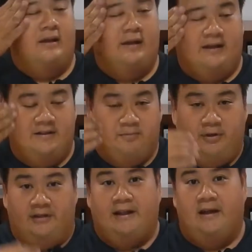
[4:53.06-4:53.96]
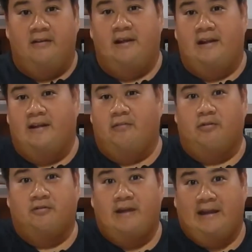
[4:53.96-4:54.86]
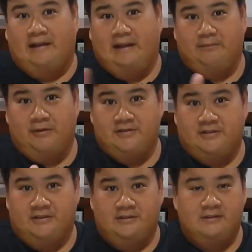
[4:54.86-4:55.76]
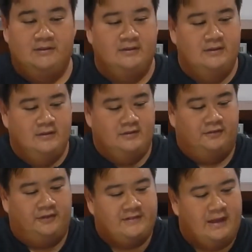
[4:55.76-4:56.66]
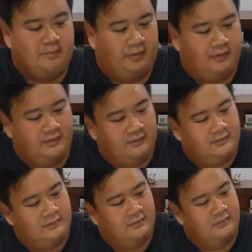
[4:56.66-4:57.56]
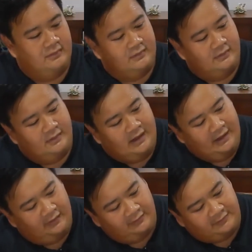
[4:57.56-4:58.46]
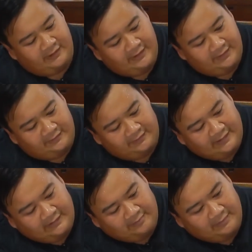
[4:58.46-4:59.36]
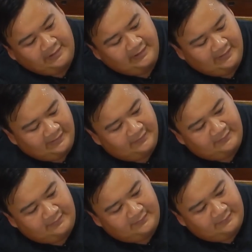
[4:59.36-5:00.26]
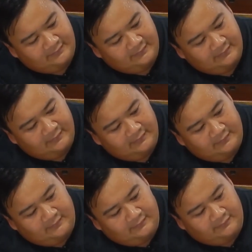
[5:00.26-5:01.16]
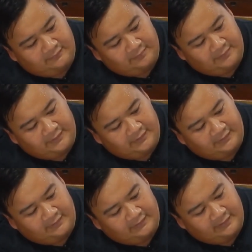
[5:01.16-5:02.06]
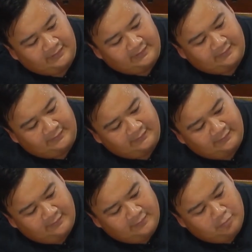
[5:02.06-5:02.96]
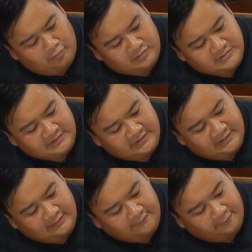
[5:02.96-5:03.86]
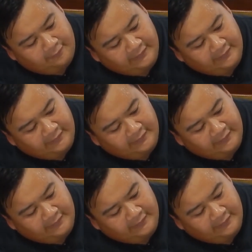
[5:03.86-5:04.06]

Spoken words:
You can put it down and it will track that person. For example, I'll try and track my hand from here, and we'll see if we